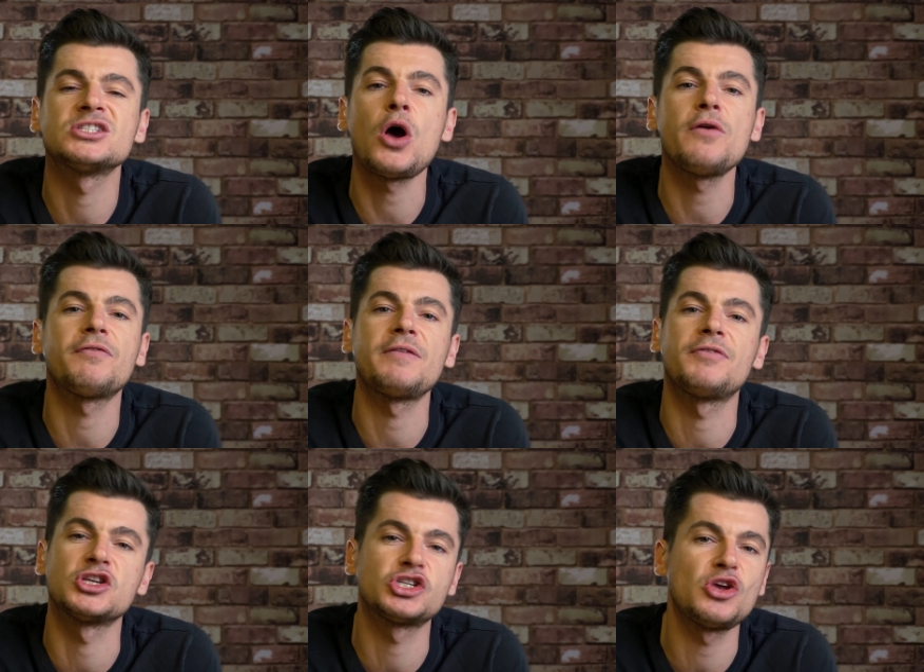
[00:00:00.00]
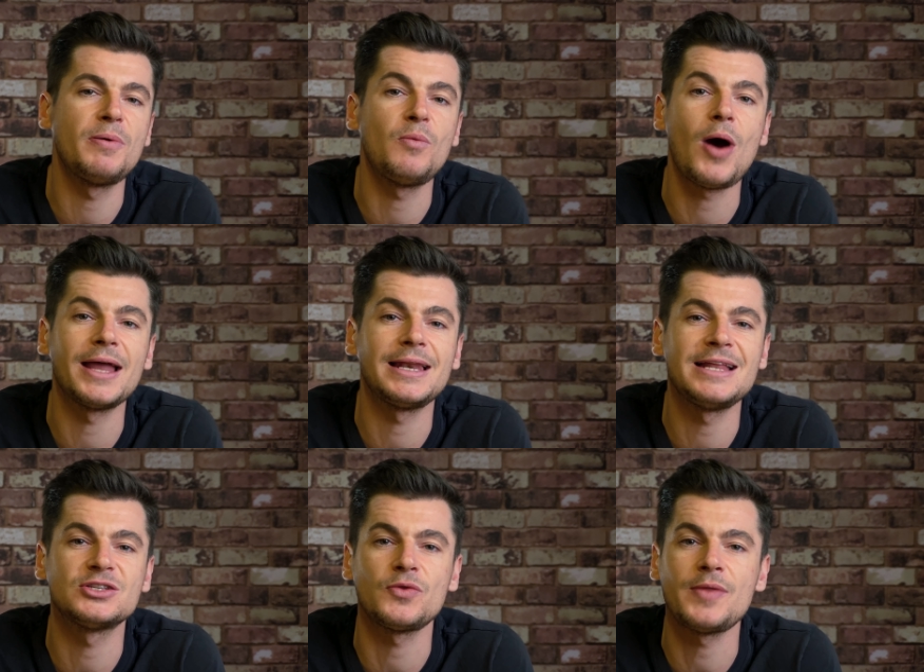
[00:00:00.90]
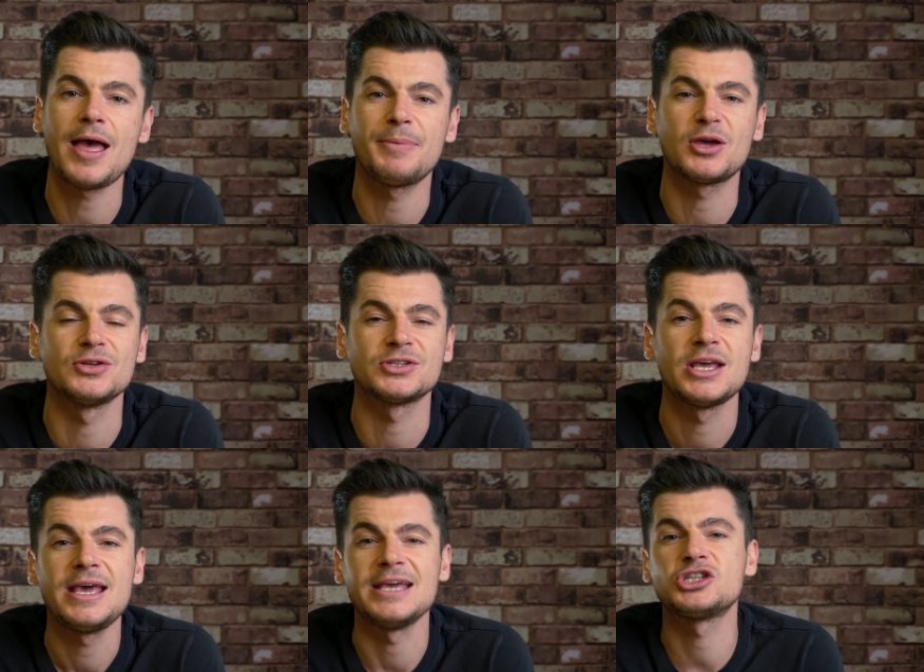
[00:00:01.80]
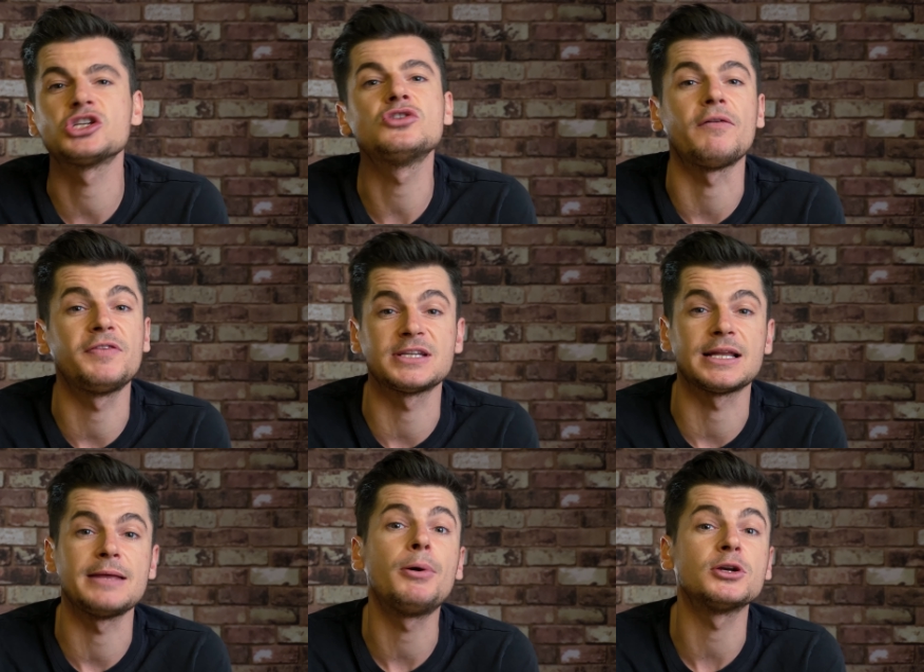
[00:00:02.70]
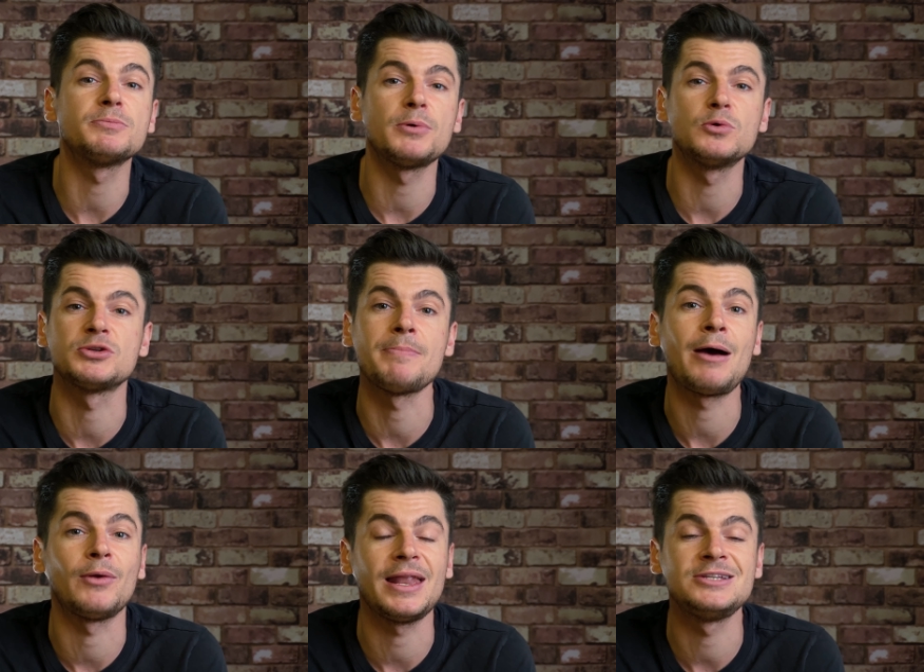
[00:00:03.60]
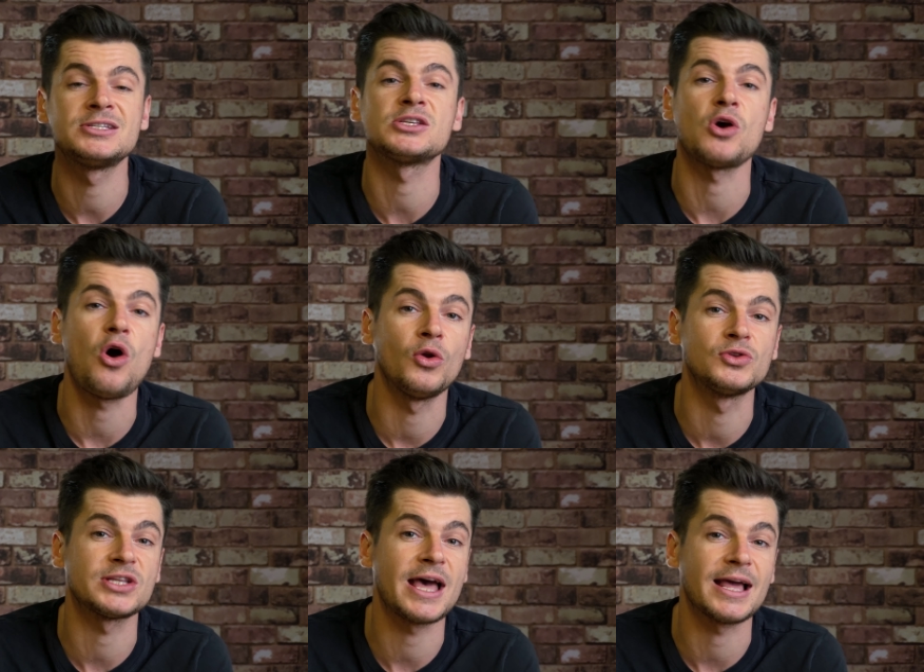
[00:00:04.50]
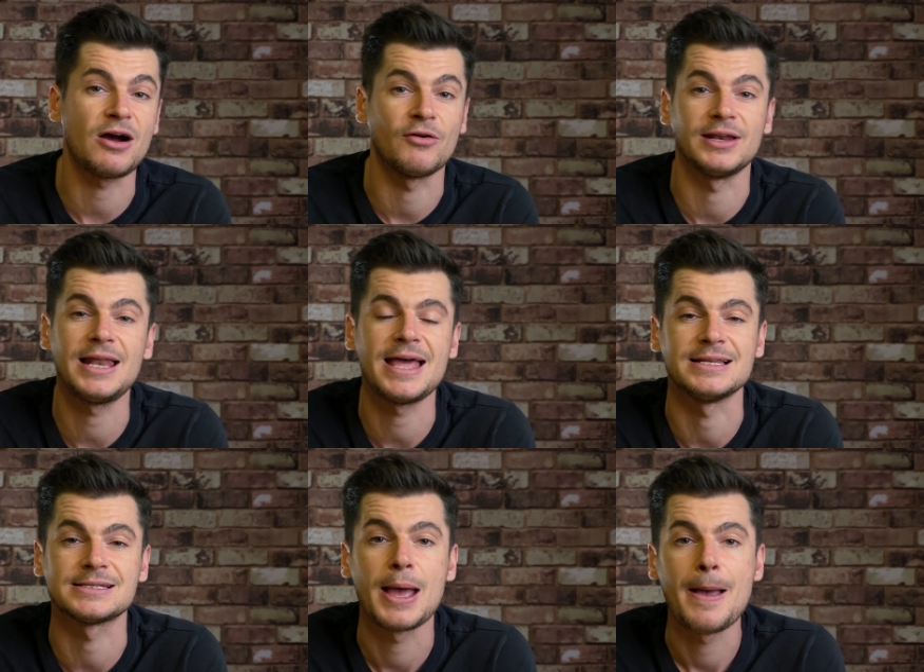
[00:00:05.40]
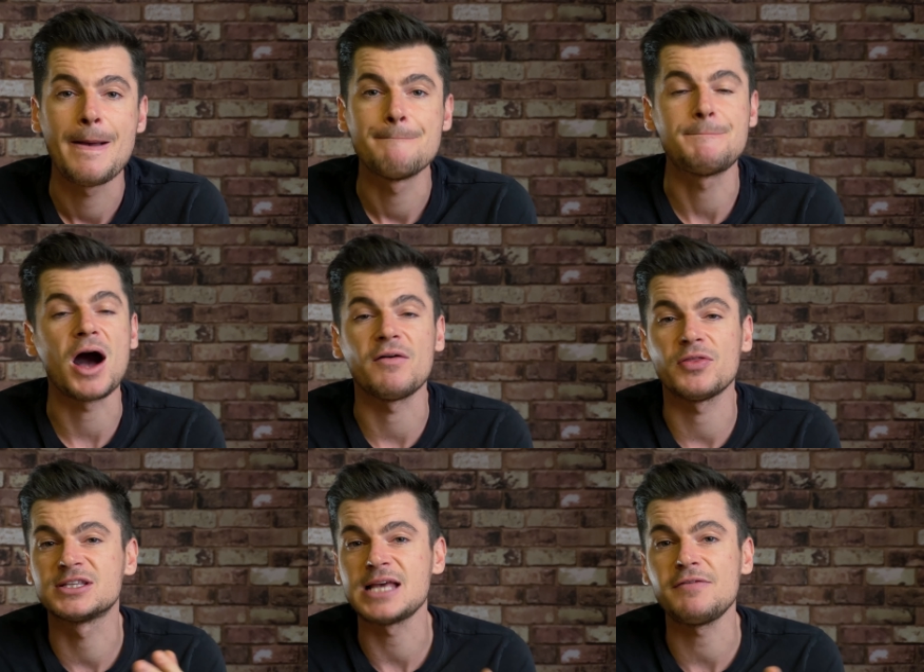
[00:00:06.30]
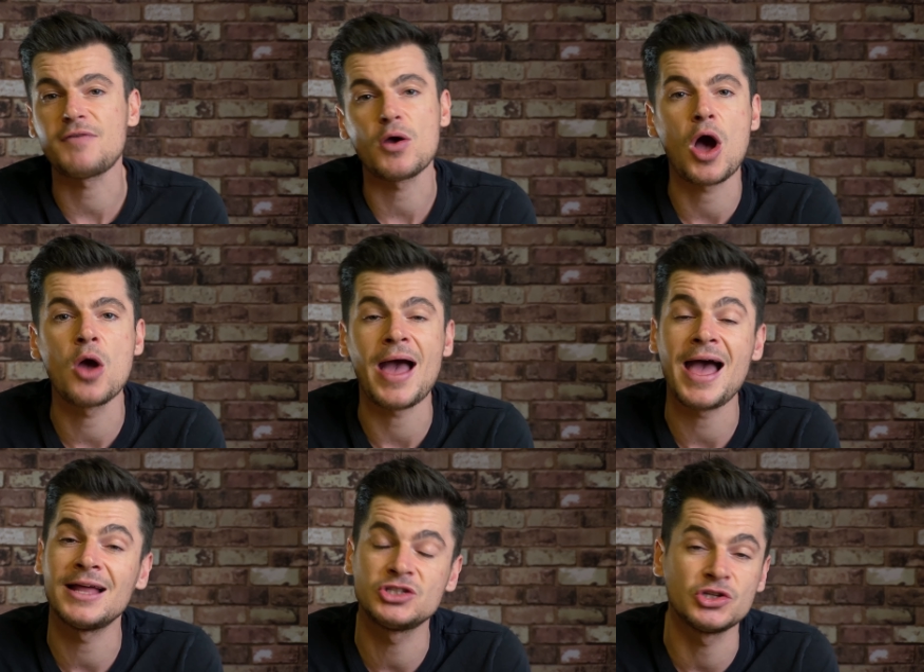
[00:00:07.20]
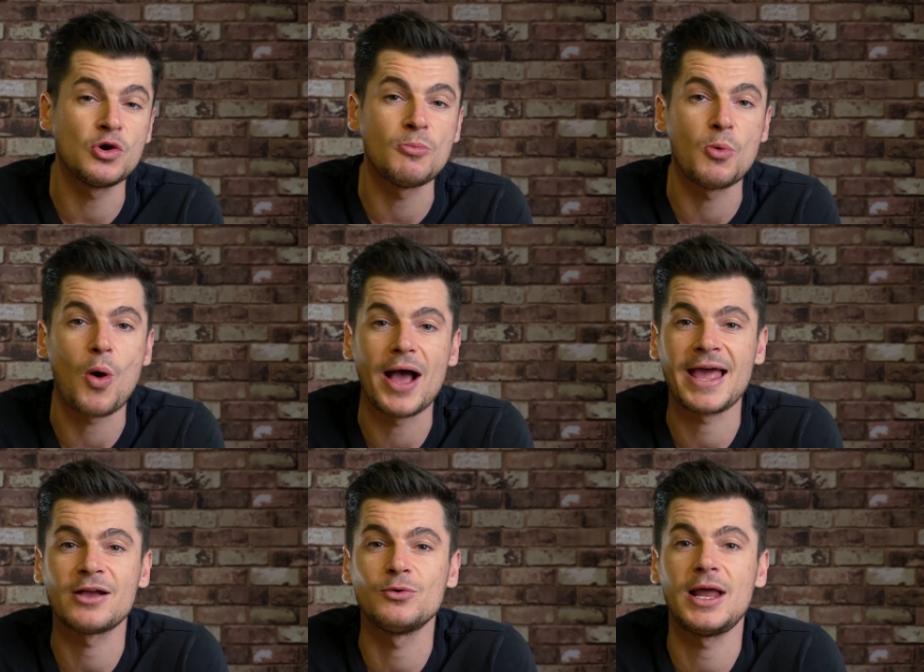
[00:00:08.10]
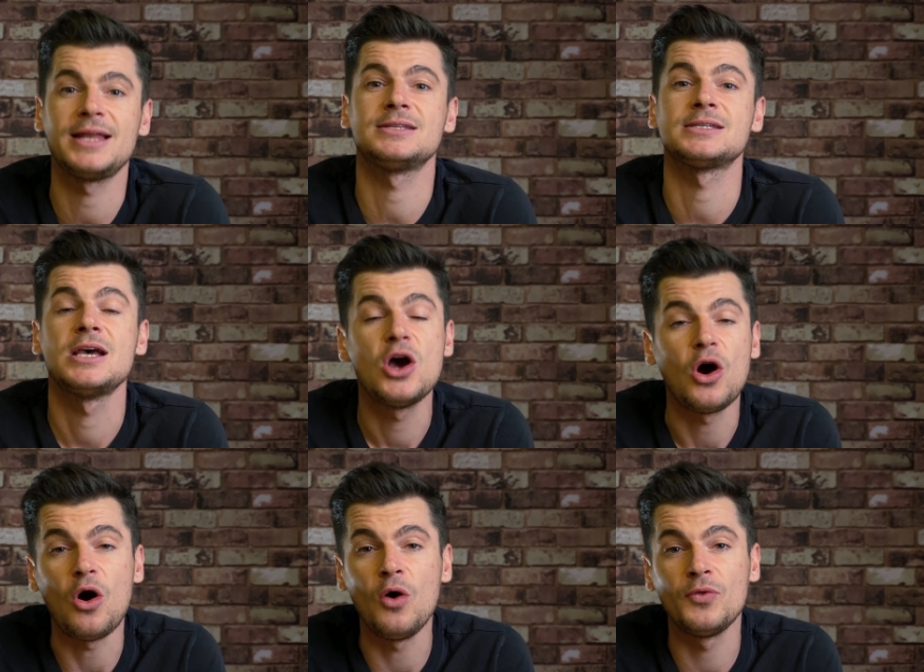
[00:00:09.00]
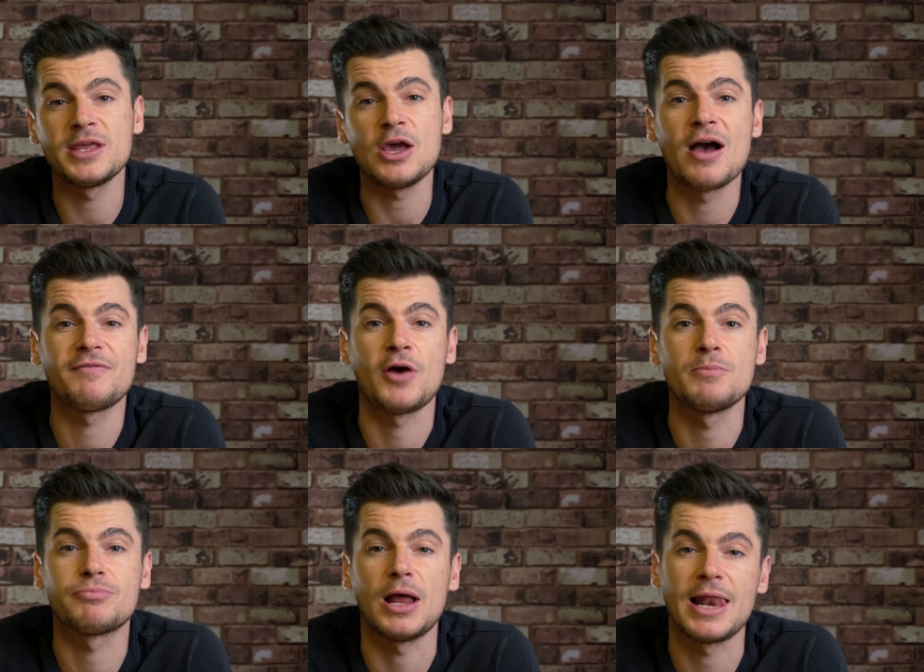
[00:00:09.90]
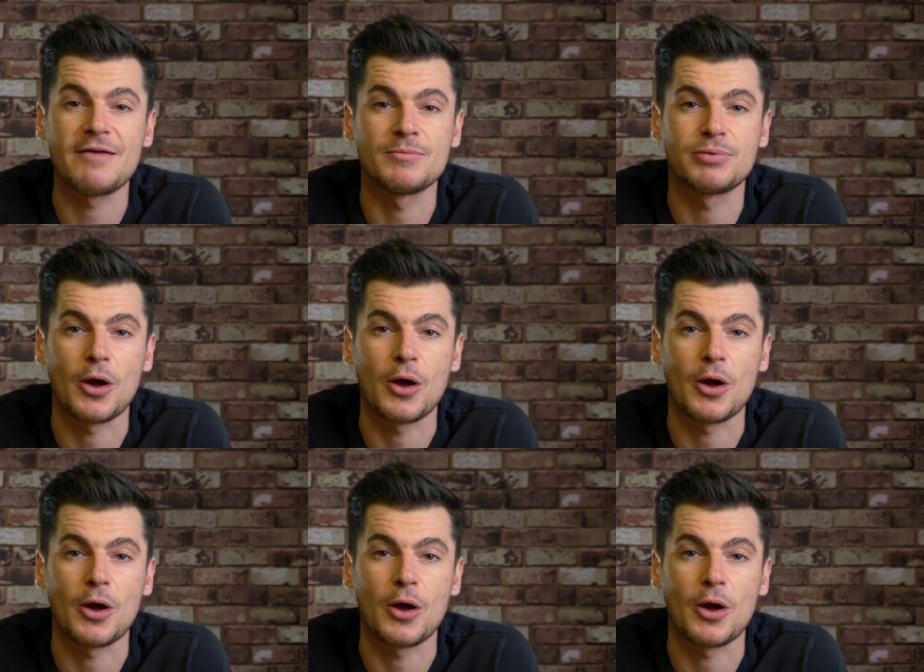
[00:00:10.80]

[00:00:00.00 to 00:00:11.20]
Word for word: no thread for the super wide lens on there because it's just not physically possible to mount lenses onto that current lens. But the telephoto and your normal wide angle lens on the iPhone 11 Pro